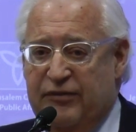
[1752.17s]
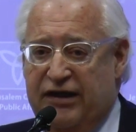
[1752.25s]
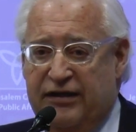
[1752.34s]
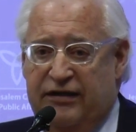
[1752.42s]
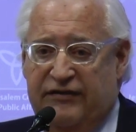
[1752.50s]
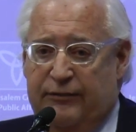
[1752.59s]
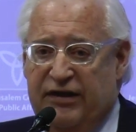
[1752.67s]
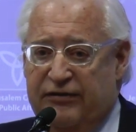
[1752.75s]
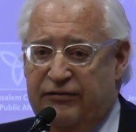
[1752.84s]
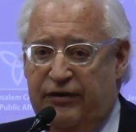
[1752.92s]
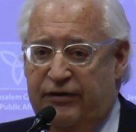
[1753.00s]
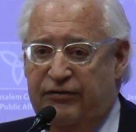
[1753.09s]
it seemed like
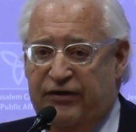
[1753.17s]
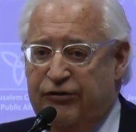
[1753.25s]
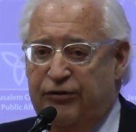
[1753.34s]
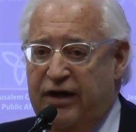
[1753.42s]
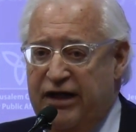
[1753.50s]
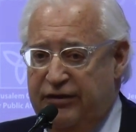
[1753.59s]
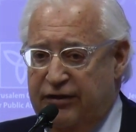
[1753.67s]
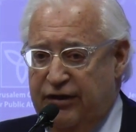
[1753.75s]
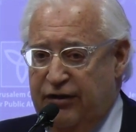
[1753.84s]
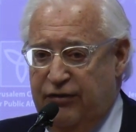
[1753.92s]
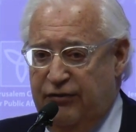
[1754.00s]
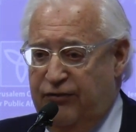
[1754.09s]
a very fair
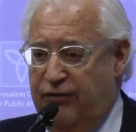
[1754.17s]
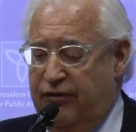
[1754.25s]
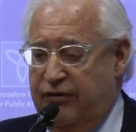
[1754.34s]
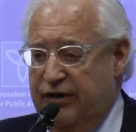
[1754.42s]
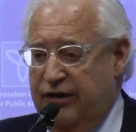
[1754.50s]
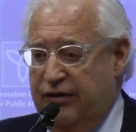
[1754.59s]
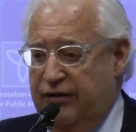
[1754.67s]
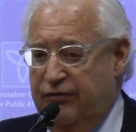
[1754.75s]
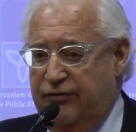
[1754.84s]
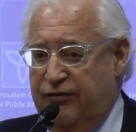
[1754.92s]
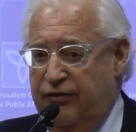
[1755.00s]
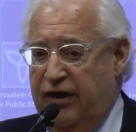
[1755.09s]
trade
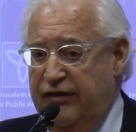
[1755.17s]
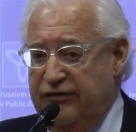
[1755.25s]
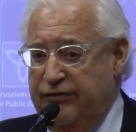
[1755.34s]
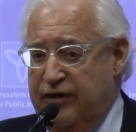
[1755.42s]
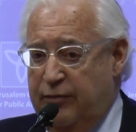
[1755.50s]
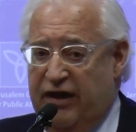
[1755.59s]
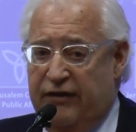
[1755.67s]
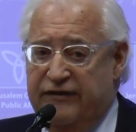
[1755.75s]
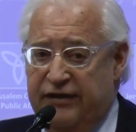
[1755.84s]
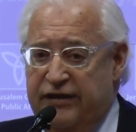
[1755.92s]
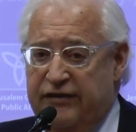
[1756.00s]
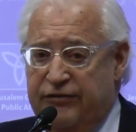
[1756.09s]
for us, for the
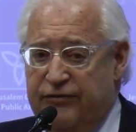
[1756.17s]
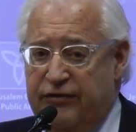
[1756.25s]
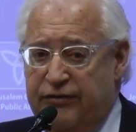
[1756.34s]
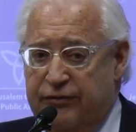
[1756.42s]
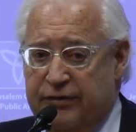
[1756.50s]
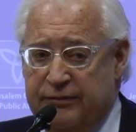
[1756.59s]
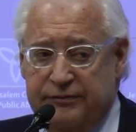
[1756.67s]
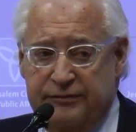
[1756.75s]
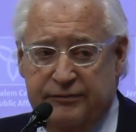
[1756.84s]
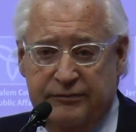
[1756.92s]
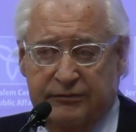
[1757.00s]
Palestinians, and for Israel.